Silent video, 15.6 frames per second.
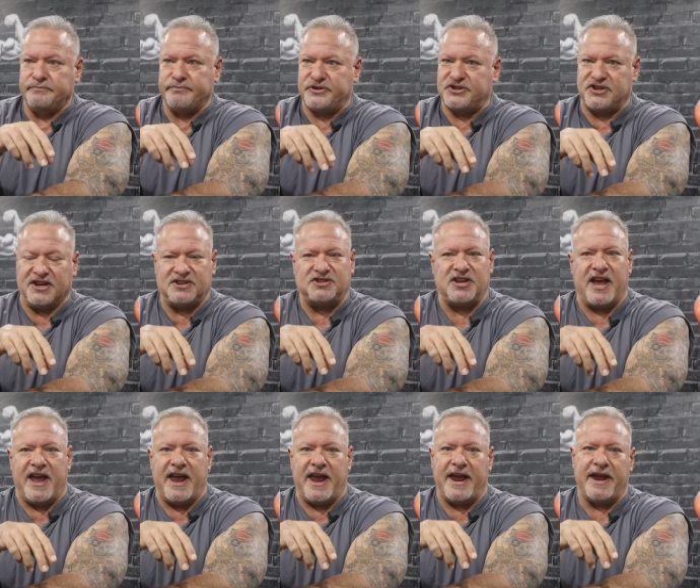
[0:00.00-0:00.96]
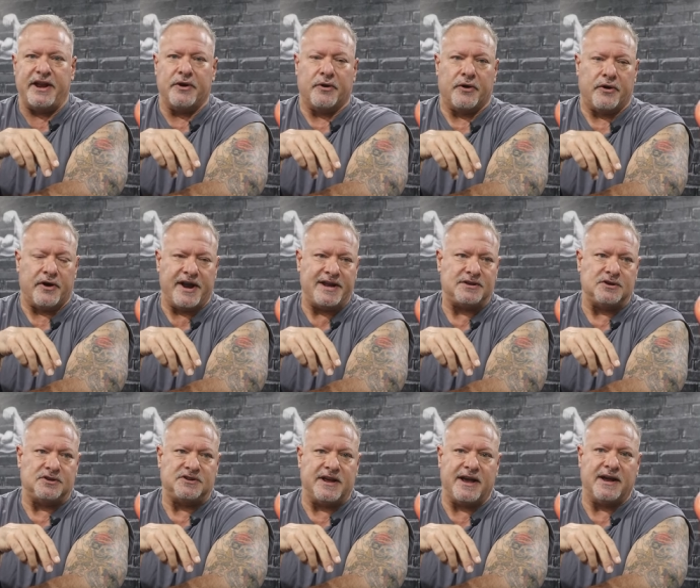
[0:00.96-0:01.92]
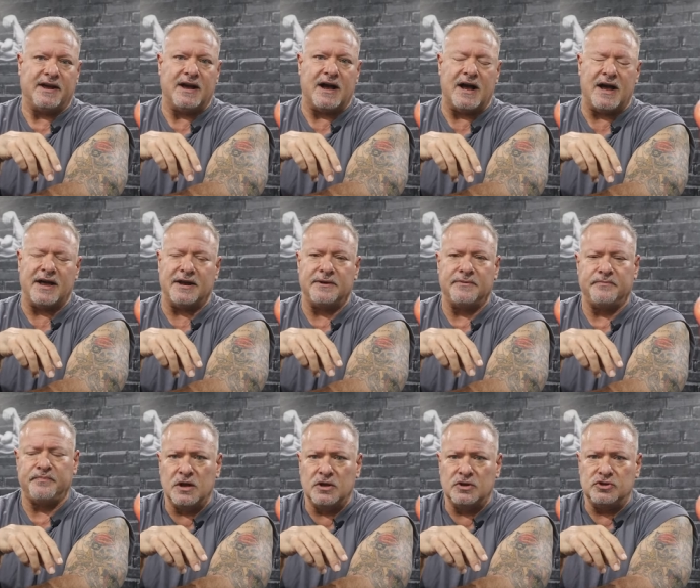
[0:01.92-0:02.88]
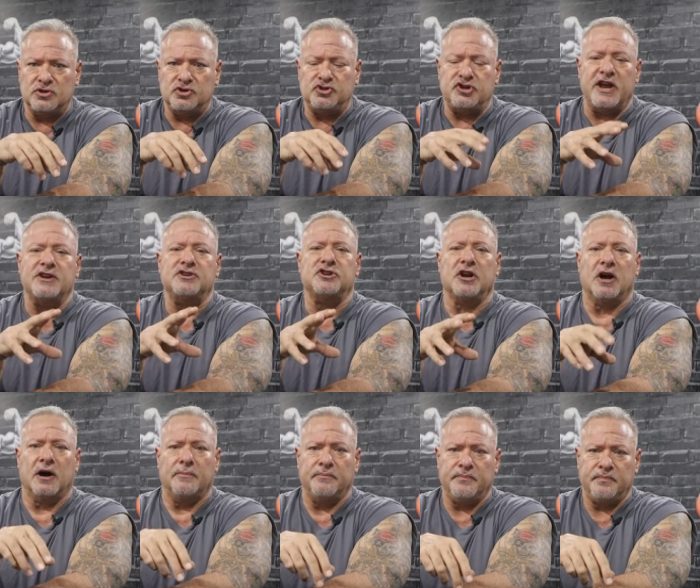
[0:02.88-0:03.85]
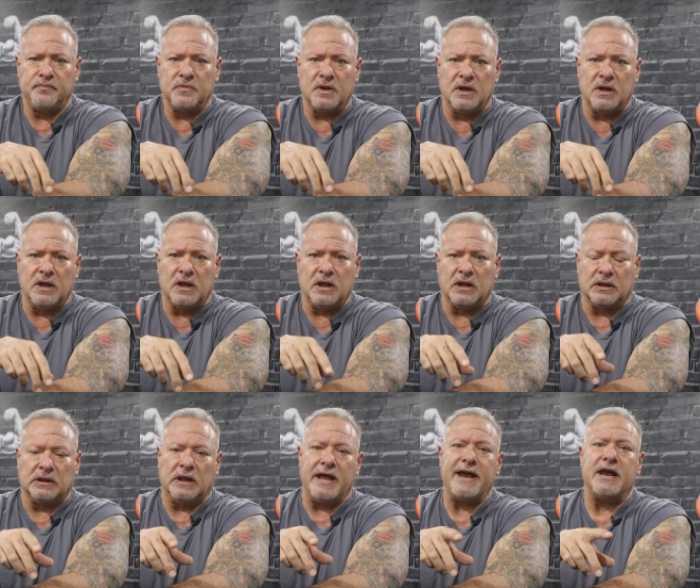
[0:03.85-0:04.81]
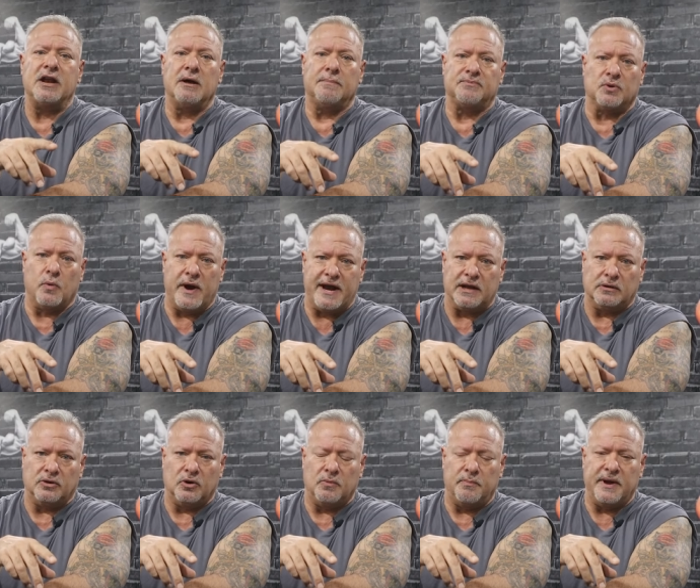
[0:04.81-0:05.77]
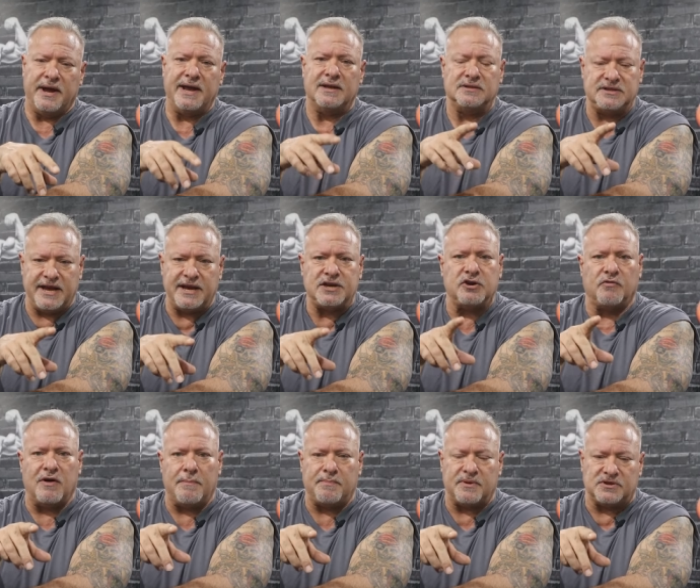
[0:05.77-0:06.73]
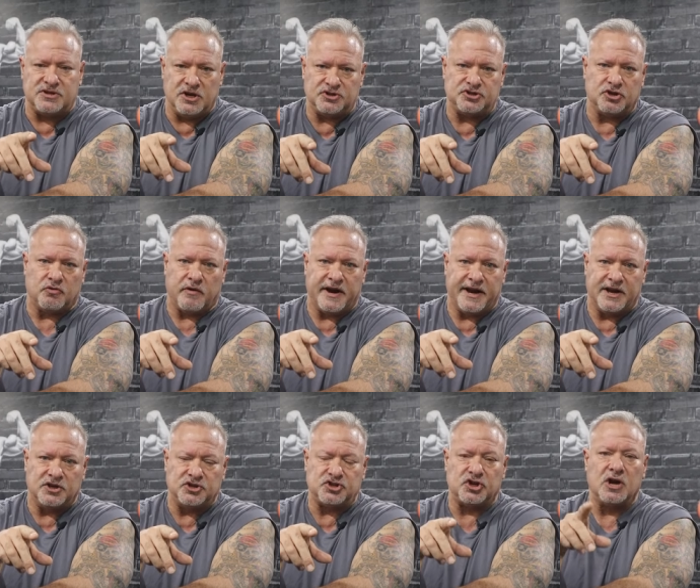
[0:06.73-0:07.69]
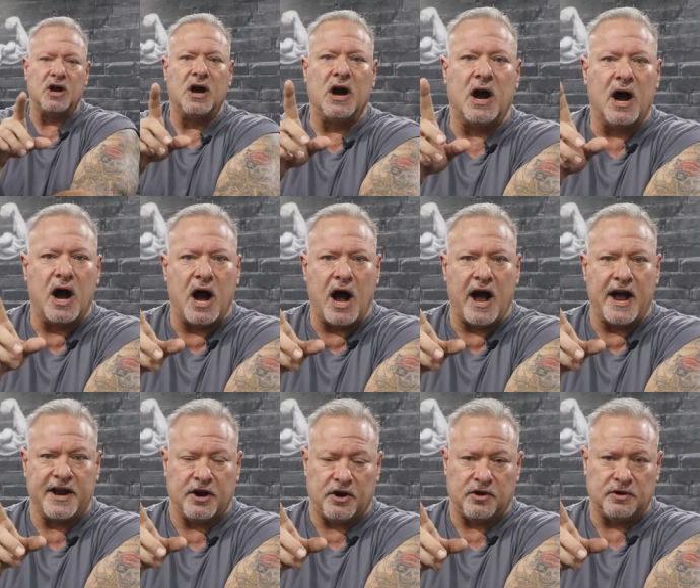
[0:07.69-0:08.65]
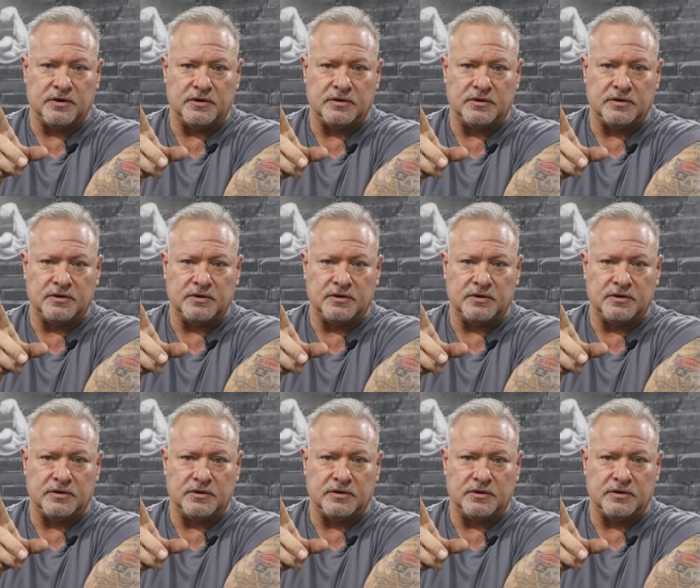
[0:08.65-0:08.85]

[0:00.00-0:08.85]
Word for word: six to eight or eight to 10 guy, change it up. Lighten up the weight a little bit and take your repetition range higher.